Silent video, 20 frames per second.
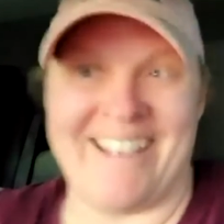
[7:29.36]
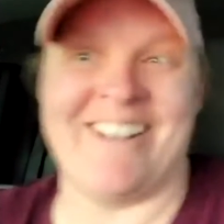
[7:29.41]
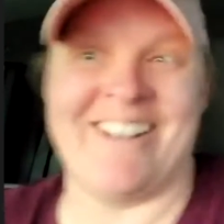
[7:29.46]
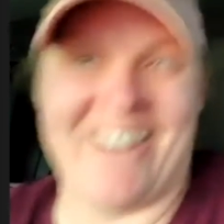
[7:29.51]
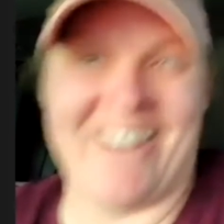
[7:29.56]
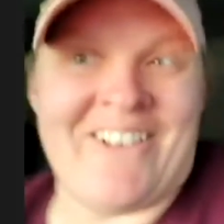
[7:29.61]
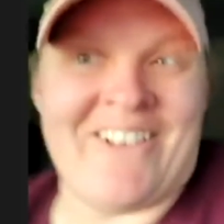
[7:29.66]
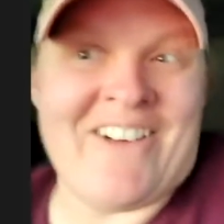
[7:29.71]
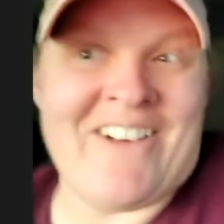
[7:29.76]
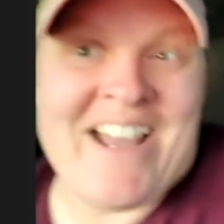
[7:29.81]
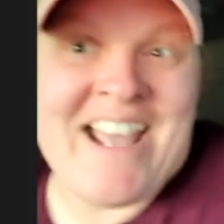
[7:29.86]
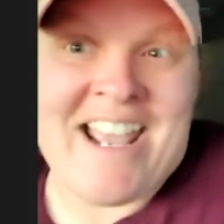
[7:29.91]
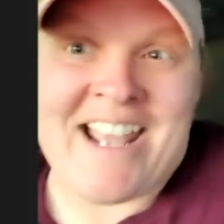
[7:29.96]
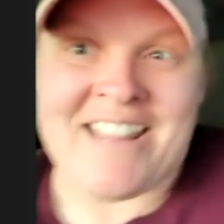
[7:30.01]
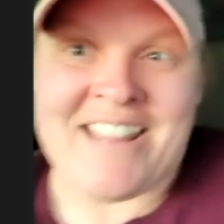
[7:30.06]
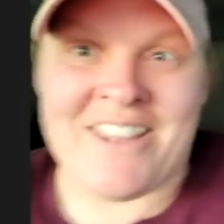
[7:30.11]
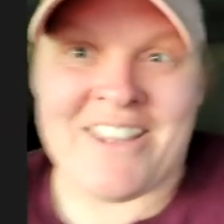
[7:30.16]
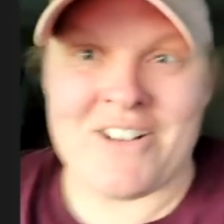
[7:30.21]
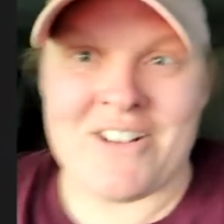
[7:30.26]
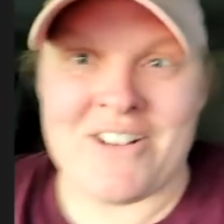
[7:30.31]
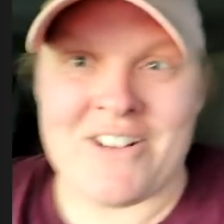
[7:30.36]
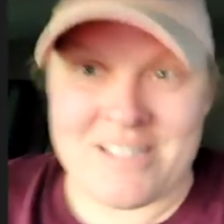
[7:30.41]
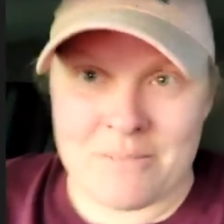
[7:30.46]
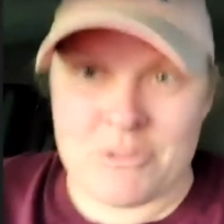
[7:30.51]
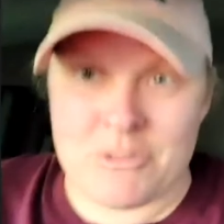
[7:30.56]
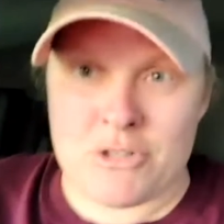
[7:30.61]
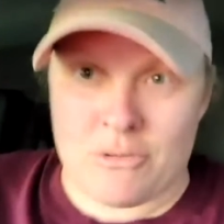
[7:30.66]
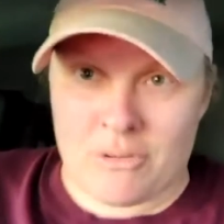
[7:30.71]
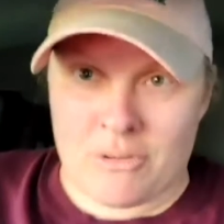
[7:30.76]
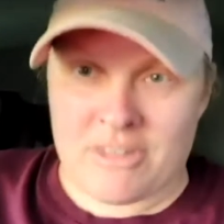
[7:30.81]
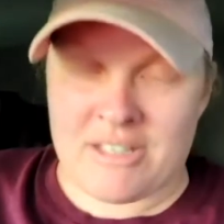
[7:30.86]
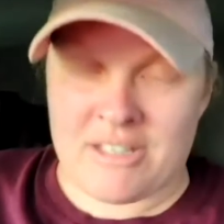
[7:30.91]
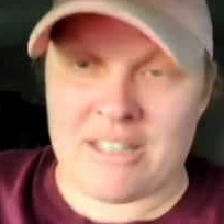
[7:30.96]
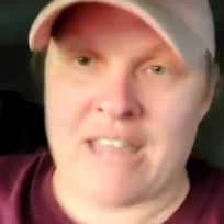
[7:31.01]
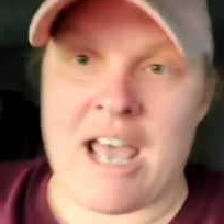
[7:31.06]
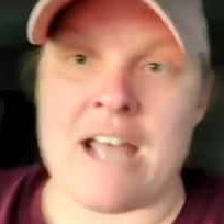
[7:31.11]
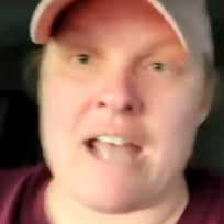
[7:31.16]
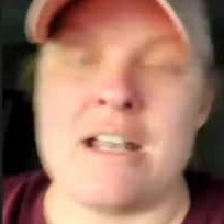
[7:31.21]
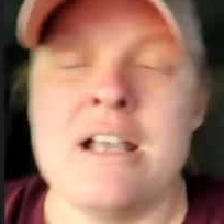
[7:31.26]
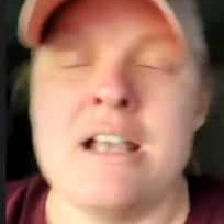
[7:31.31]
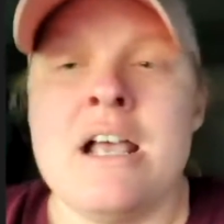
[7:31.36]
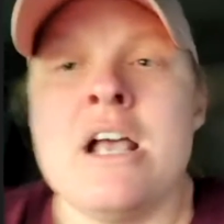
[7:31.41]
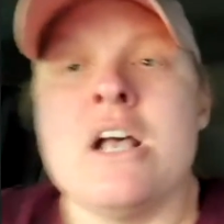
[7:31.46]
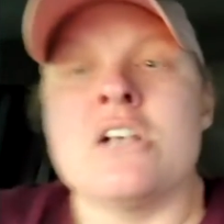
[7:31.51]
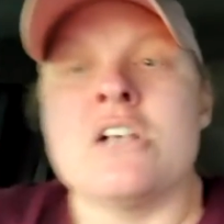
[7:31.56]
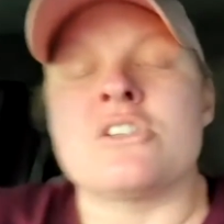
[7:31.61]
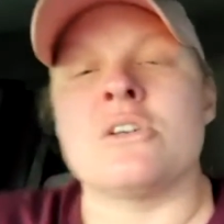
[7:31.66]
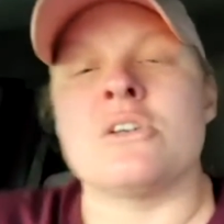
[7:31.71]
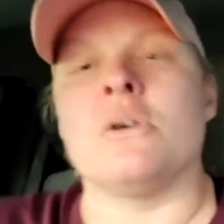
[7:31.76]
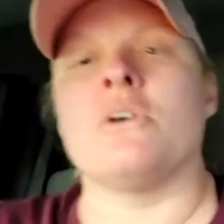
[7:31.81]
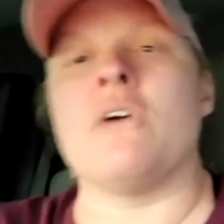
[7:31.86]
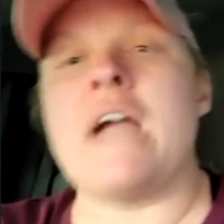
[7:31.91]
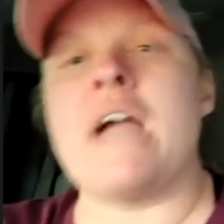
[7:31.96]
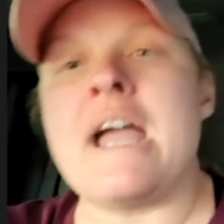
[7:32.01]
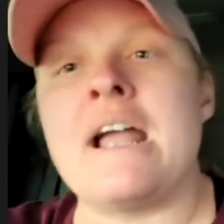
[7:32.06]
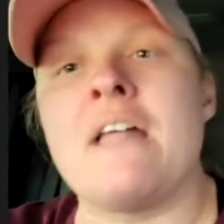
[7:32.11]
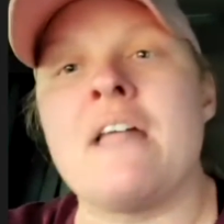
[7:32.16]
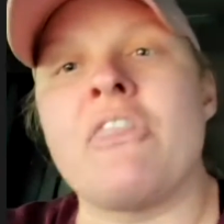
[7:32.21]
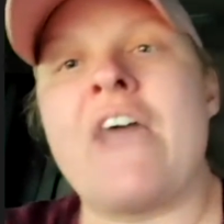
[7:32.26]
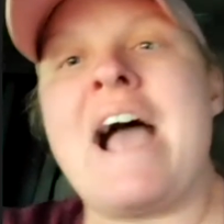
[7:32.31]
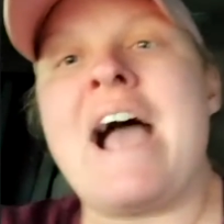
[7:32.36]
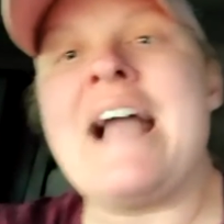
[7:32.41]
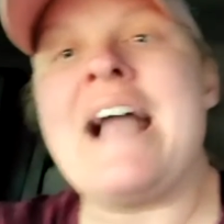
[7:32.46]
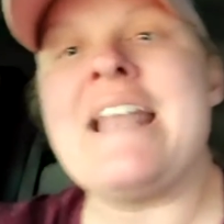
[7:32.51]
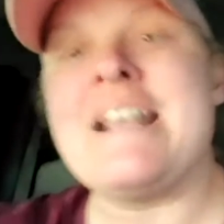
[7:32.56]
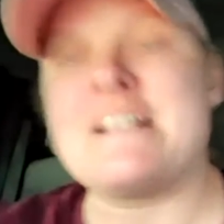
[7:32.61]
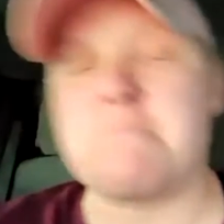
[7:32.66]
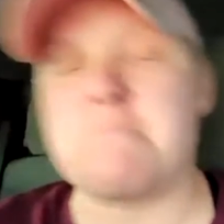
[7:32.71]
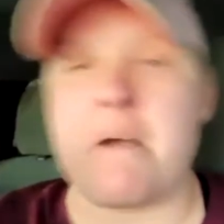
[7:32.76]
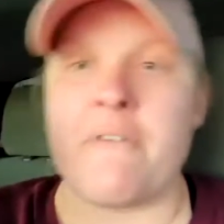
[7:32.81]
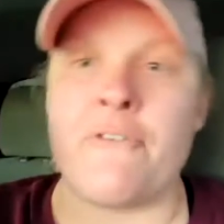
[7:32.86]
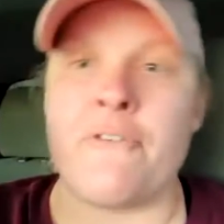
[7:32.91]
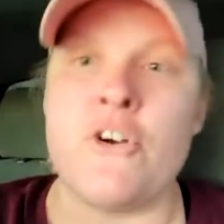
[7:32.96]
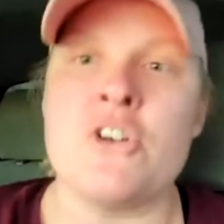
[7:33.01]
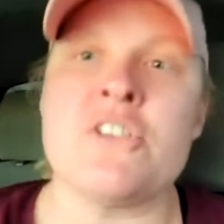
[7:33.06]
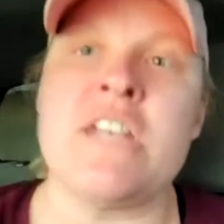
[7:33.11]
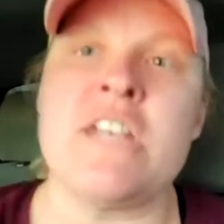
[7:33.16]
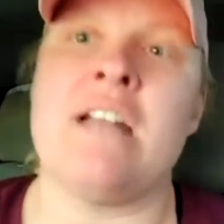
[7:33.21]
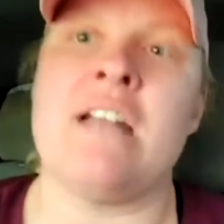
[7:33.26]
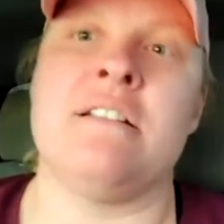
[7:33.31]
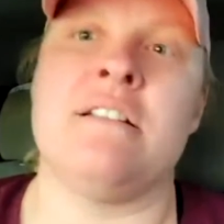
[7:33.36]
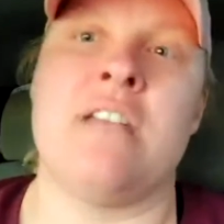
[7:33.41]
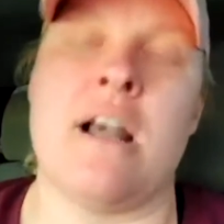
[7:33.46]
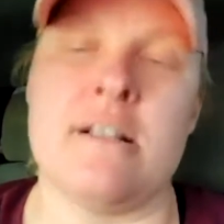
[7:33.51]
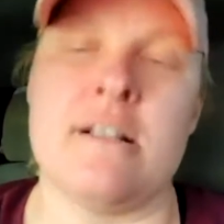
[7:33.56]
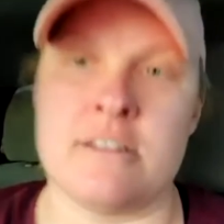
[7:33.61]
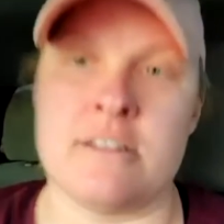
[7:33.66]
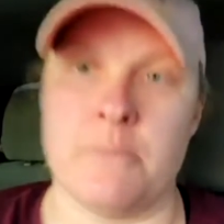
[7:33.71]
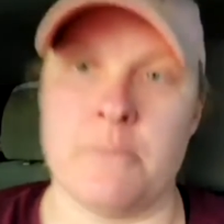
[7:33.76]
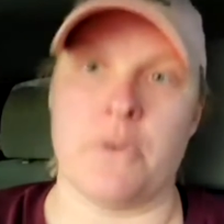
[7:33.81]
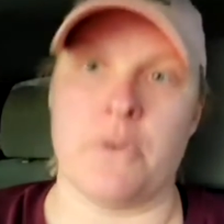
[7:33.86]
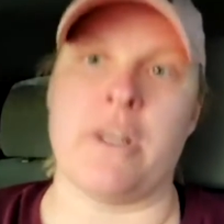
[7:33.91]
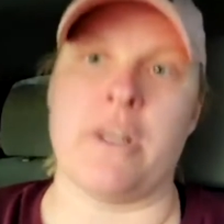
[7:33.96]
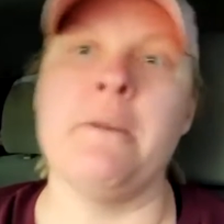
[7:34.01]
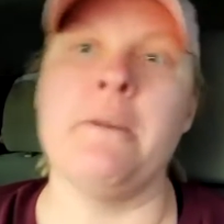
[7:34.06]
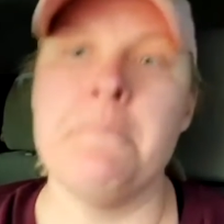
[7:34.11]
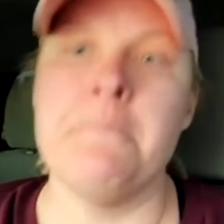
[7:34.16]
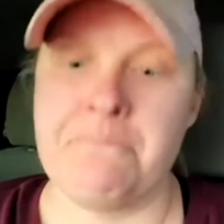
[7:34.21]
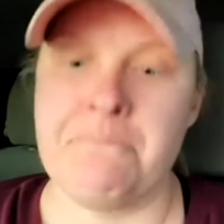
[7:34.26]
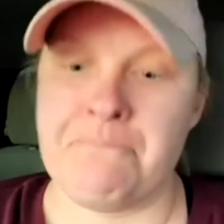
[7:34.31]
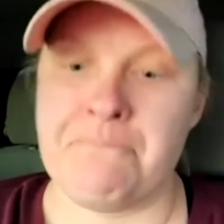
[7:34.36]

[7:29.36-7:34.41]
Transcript: you know there is some truth to that so, Greg, that is my firsthand testimony